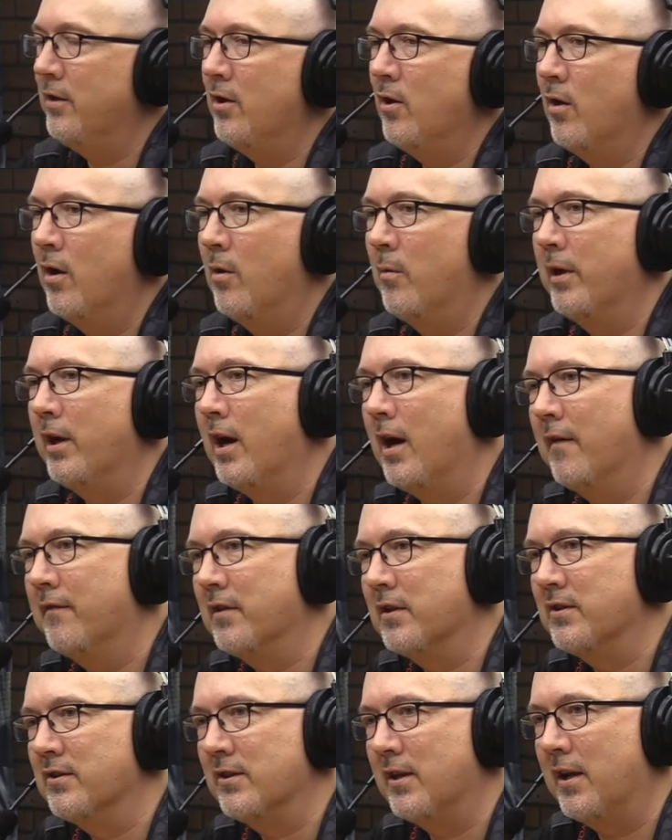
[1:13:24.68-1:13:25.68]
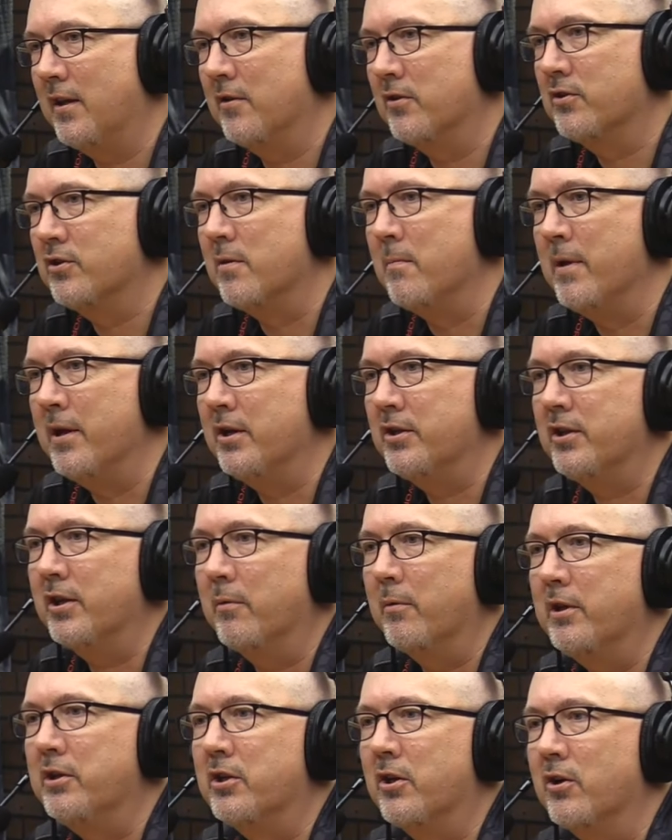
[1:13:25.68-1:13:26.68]
you know how we often say there's
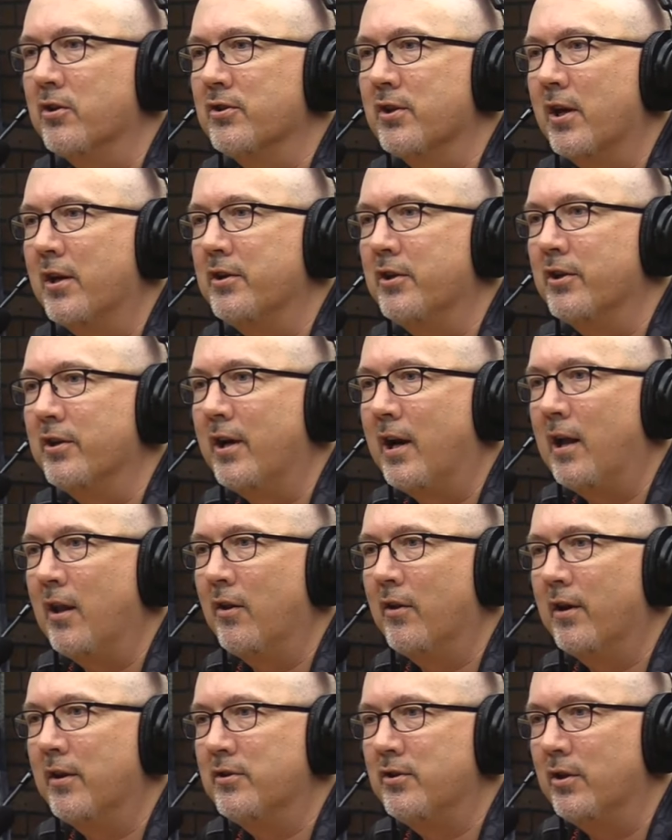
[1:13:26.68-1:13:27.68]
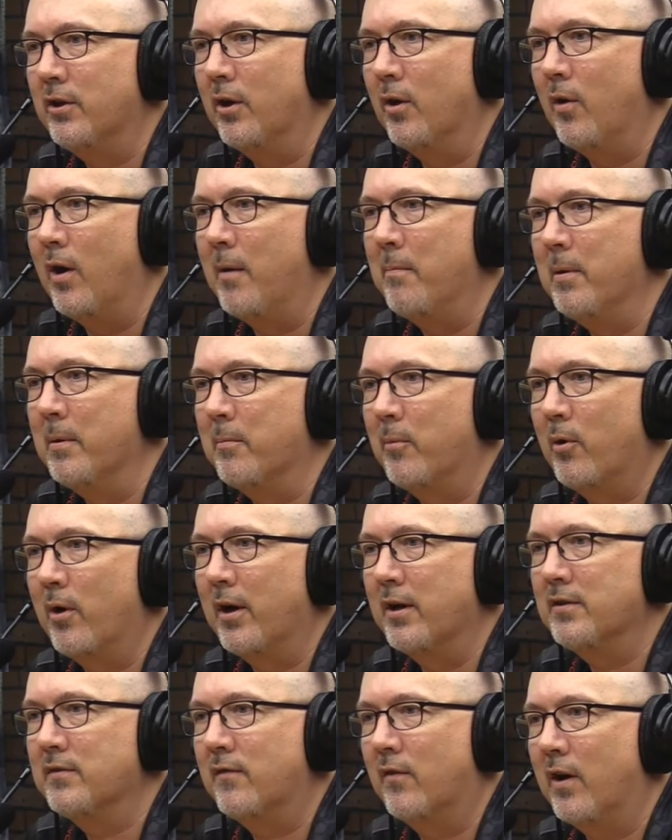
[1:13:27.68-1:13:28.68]
diminishing returns on your dollar as you go up in
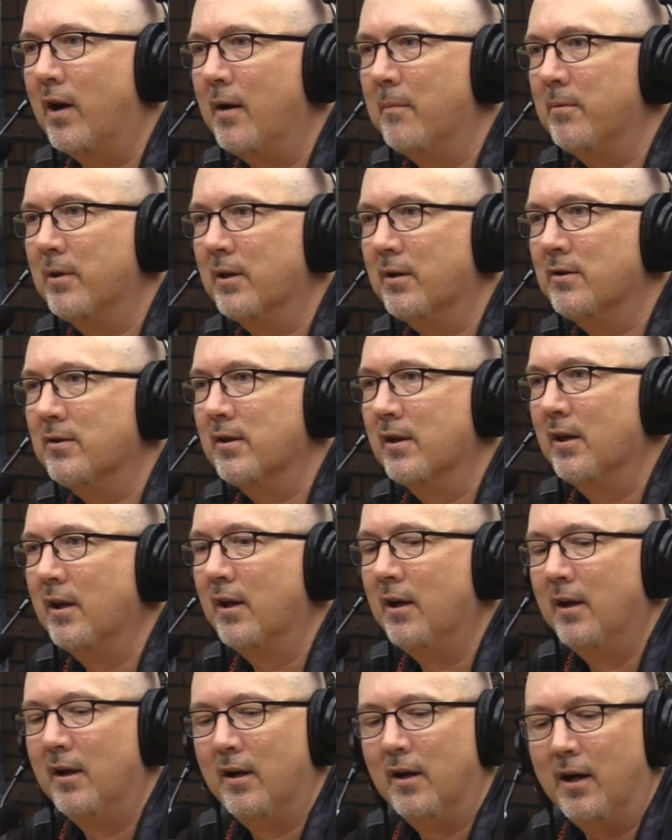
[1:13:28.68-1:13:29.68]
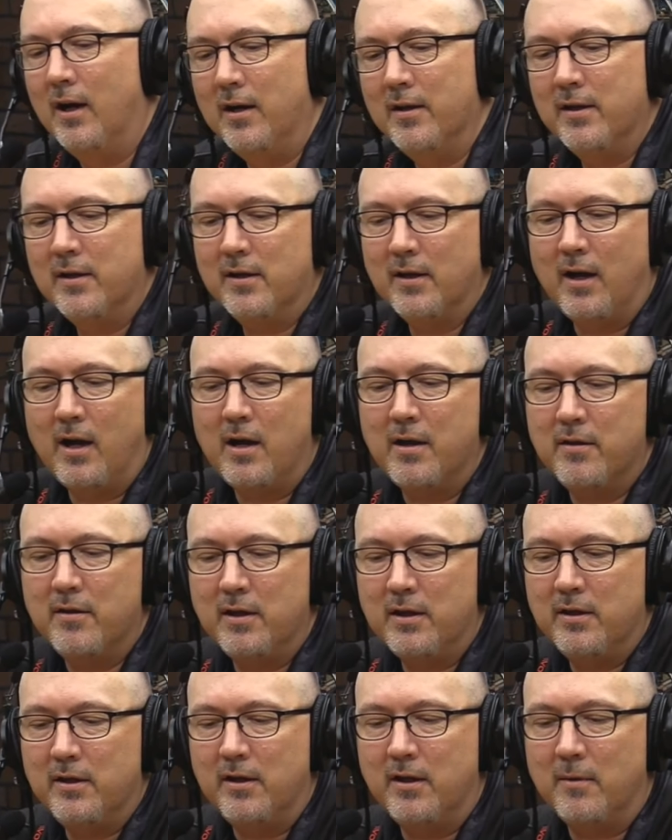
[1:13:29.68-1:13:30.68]
price for optics. Right. I think I
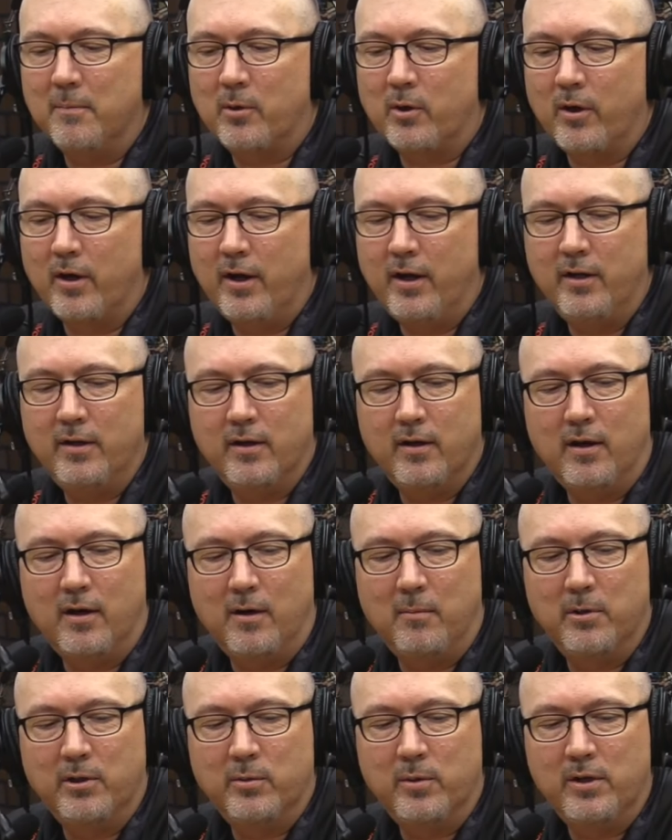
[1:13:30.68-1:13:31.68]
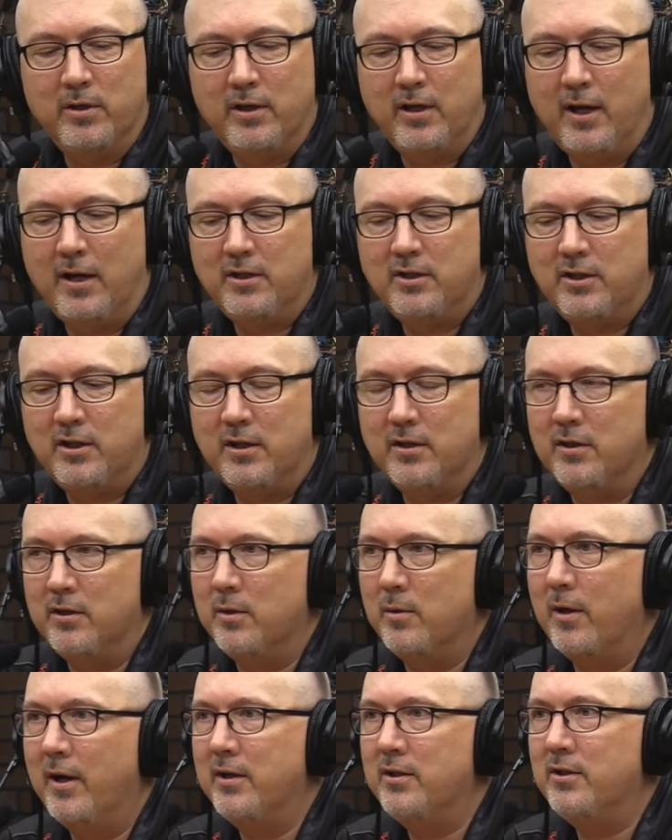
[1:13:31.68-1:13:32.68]
think the upgrade uh, between the HD and
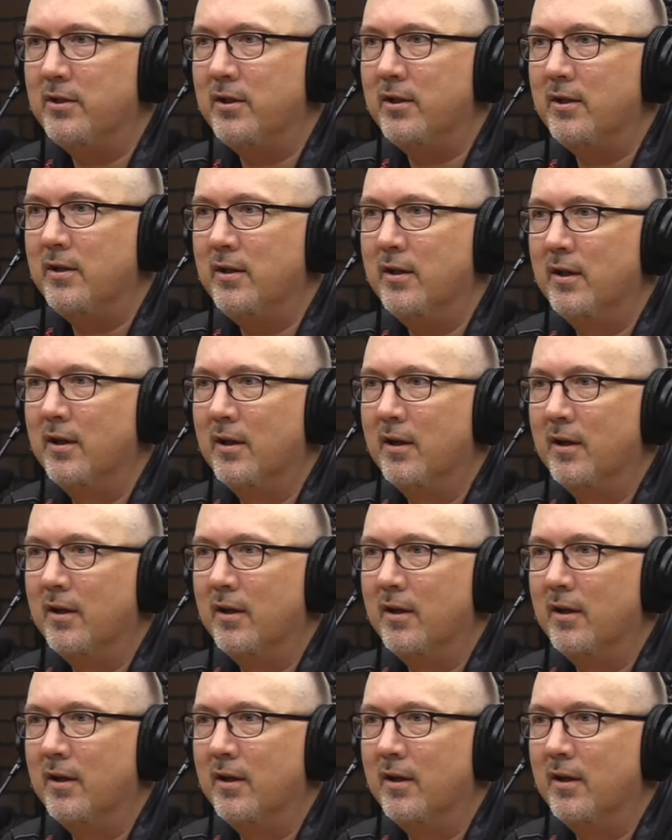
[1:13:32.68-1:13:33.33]
the UHD